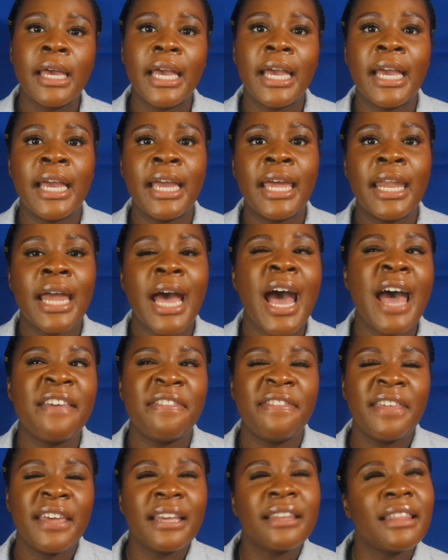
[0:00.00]
And I
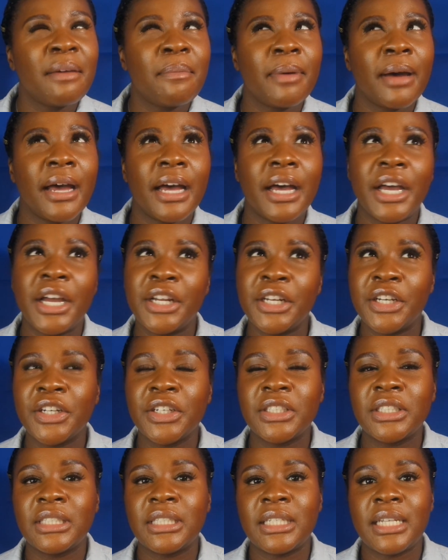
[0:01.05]
think that by
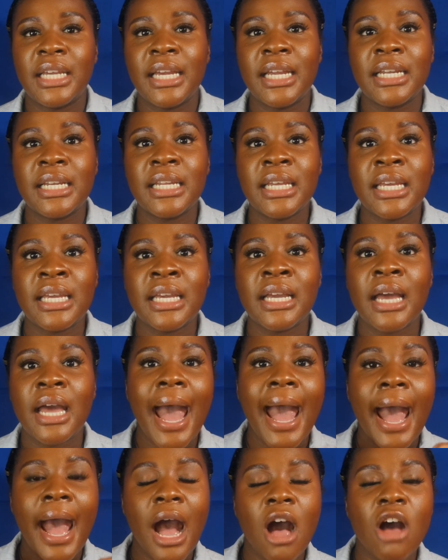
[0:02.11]
understanding
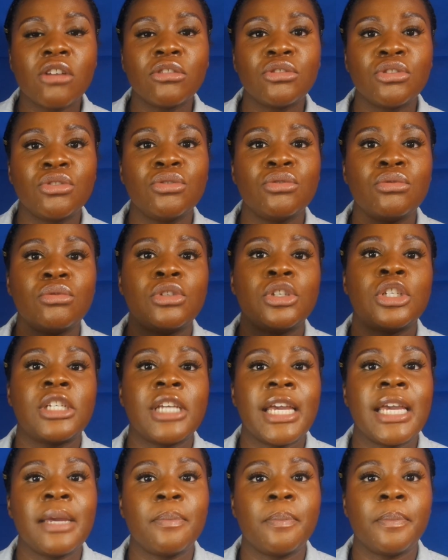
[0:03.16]
how to
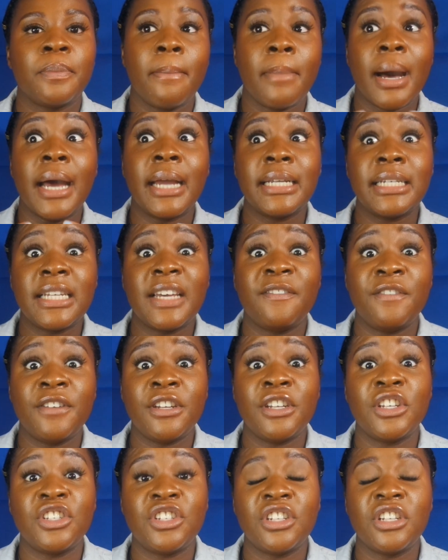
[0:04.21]
shape my
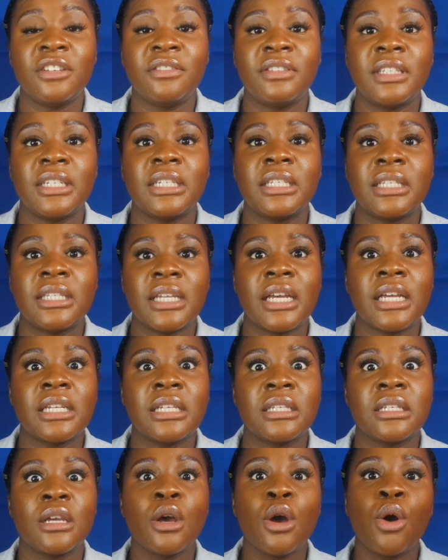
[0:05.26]
definition of
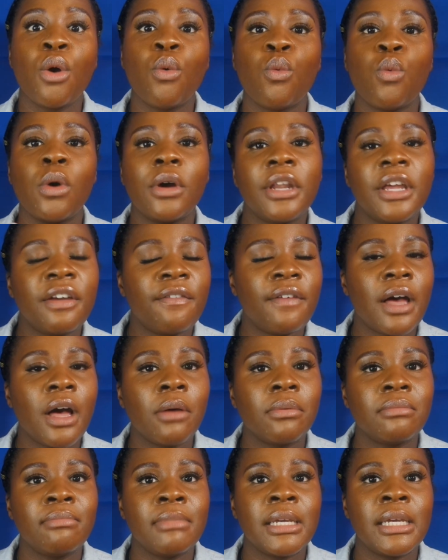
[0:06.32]
success would have
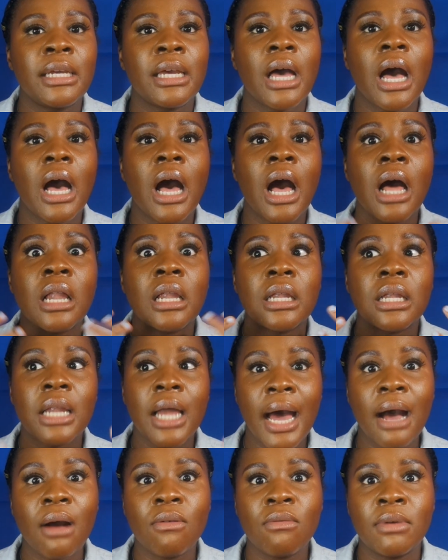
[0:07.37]
helped me a
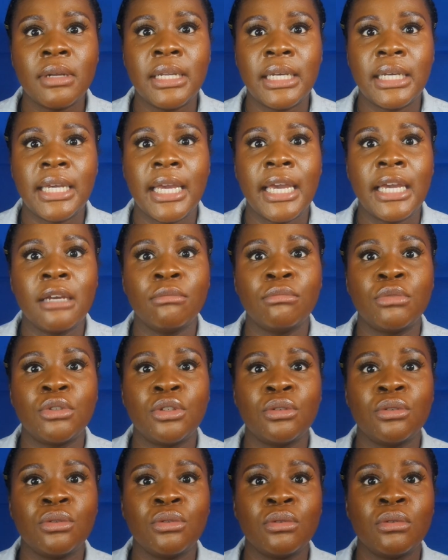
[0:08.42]
lot when it came
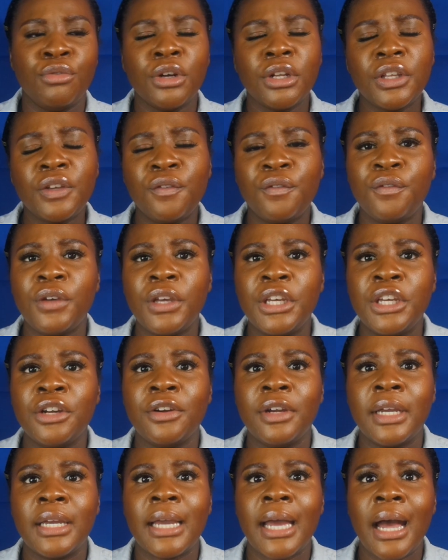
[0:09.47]
to really
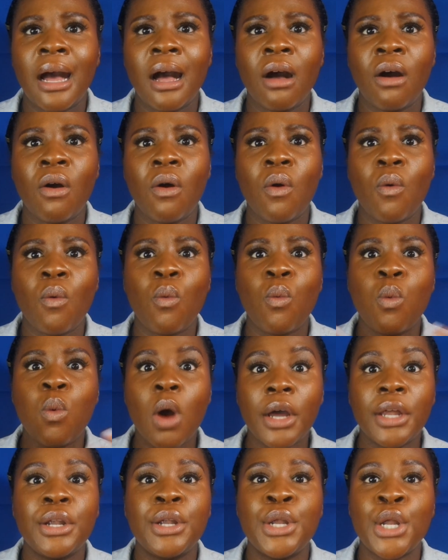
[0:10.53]
figuring out
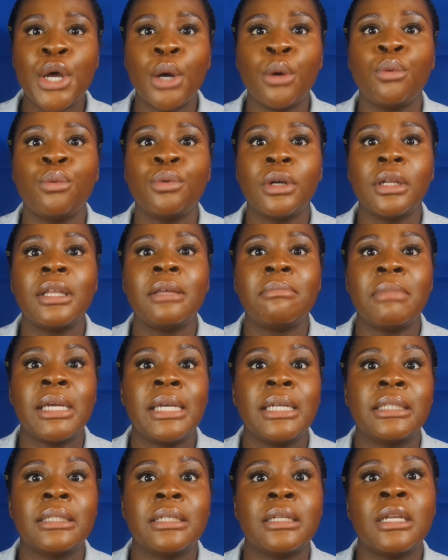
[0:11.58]
what no really
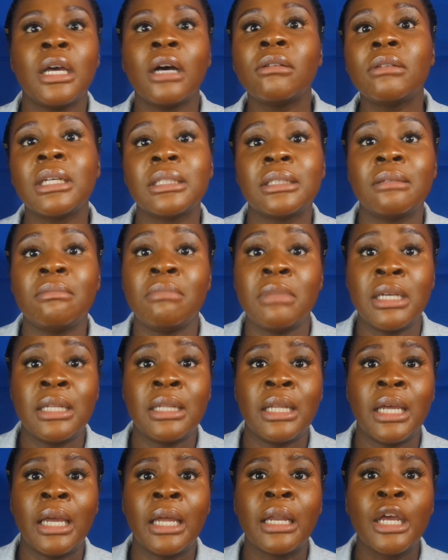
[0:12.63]
means. No doesn't mean
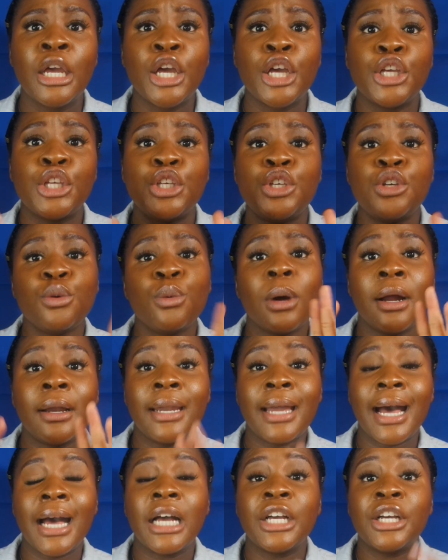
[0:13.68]
that you are
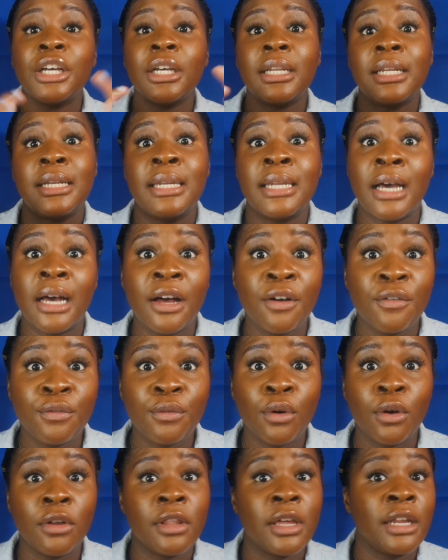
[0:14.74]
not good
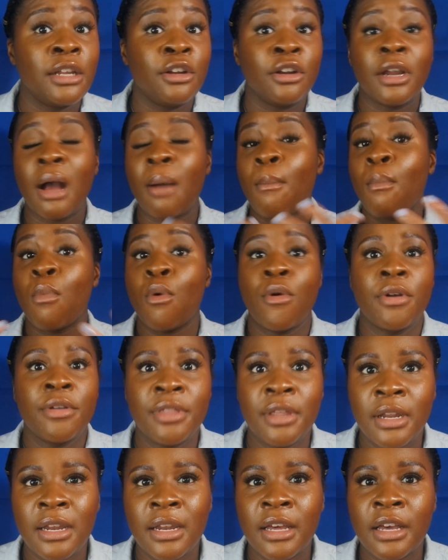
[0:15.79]
enough or that you're not more
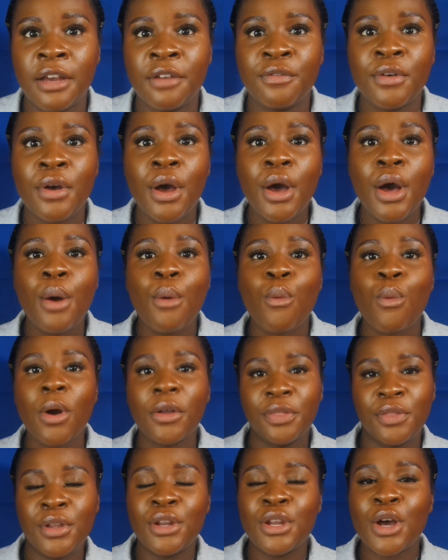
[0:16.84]
than enough.
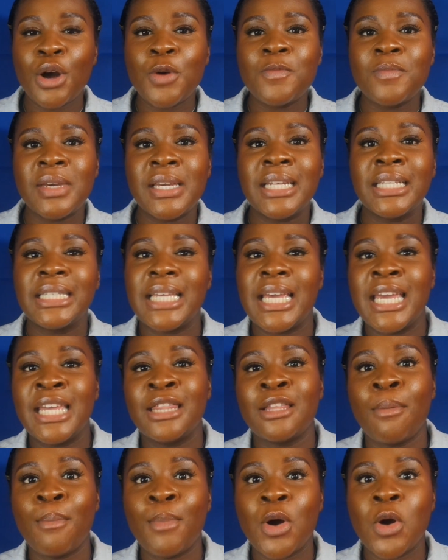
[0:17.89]
What the no means in
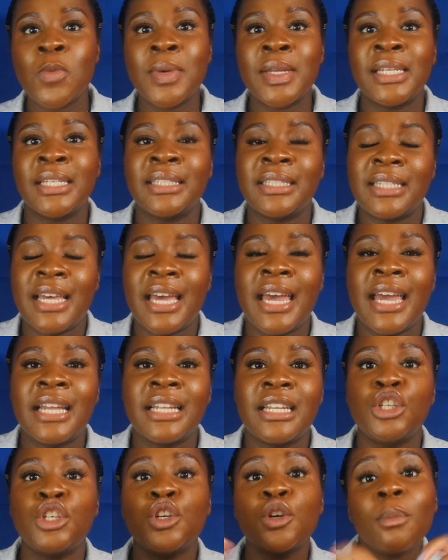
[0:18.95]
the moment is
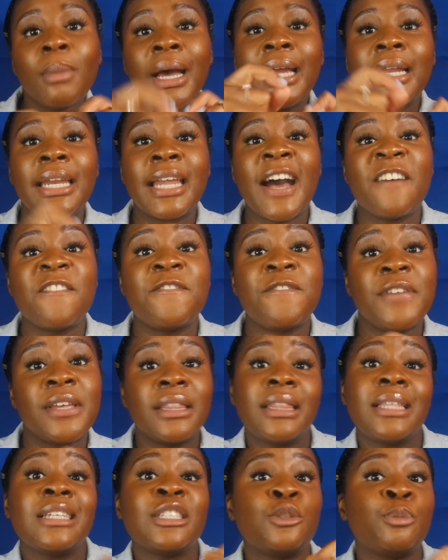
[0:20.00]
that you might not
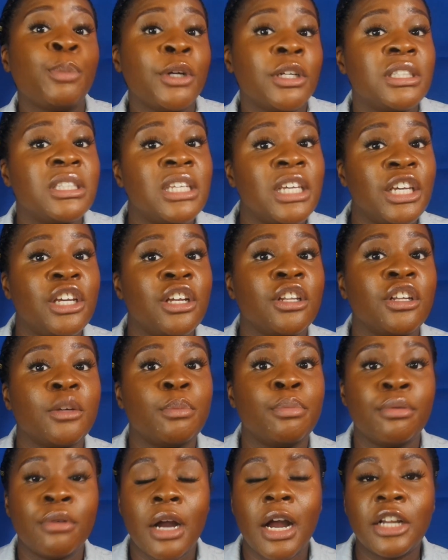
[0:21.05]
fit this particular
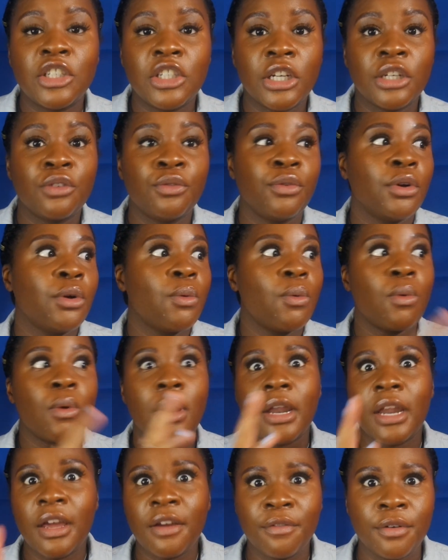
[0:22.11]
project for
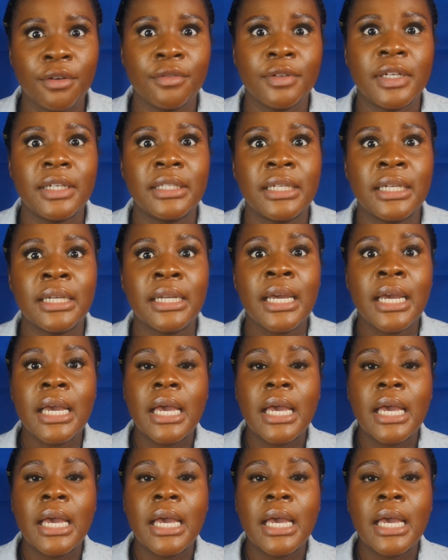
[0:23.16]
whatever reason.